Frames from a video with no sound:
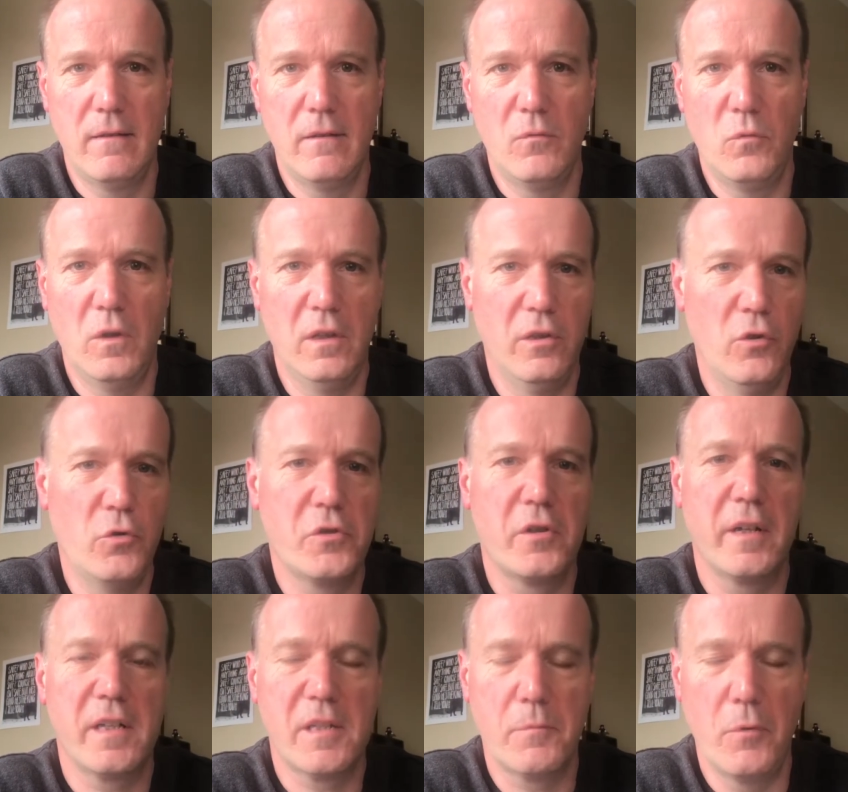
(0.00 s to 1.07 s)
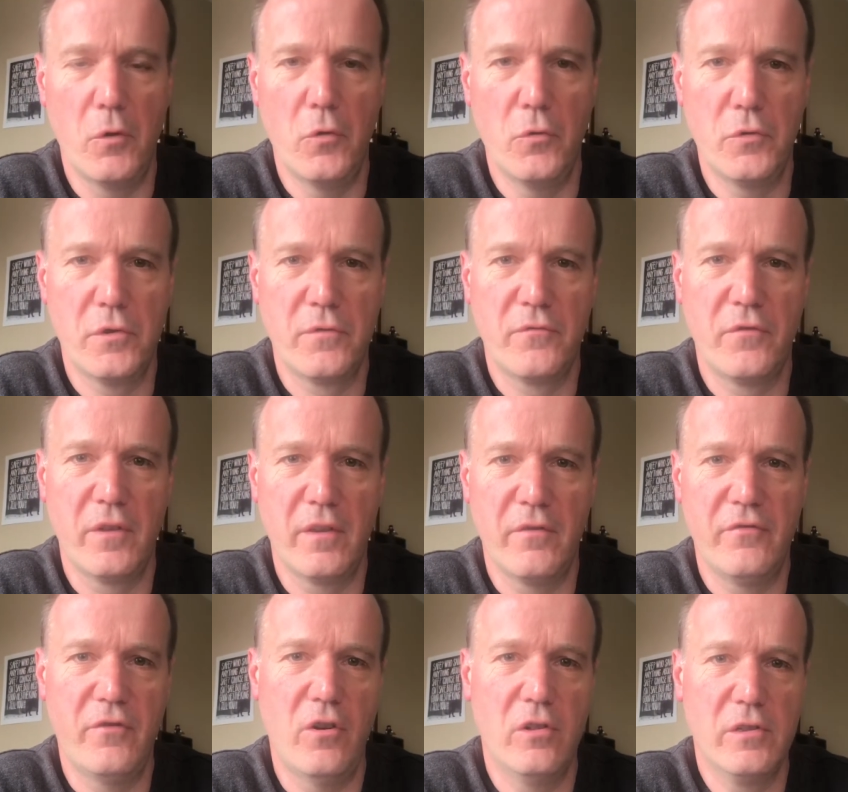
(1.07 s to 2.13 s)
well, those are exposed for the
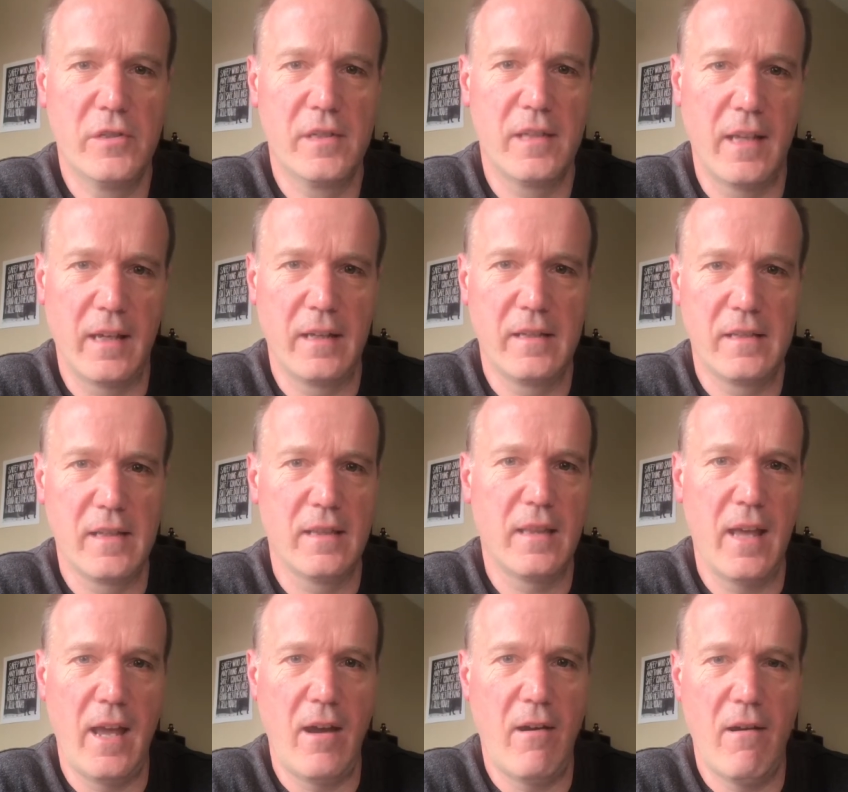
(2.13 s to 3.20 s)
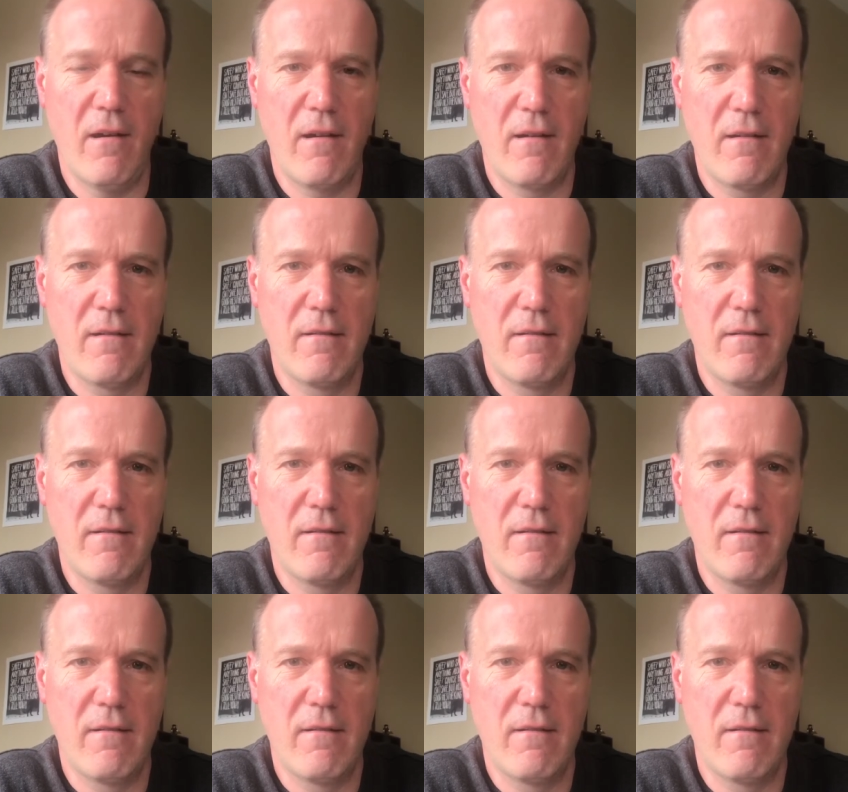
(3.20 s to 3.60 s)
false things that they are.